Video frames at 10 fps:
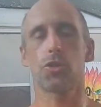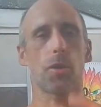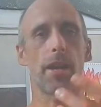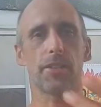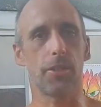
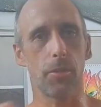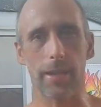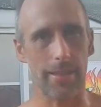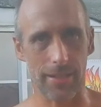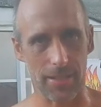trying to do
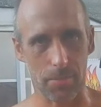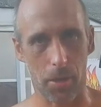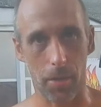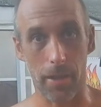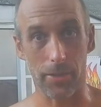anything
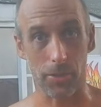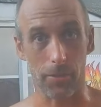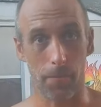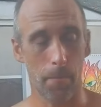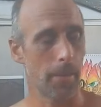experimental.
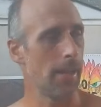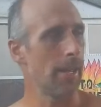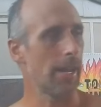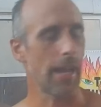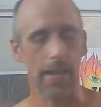
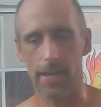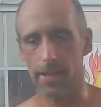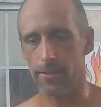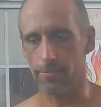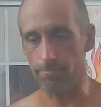And,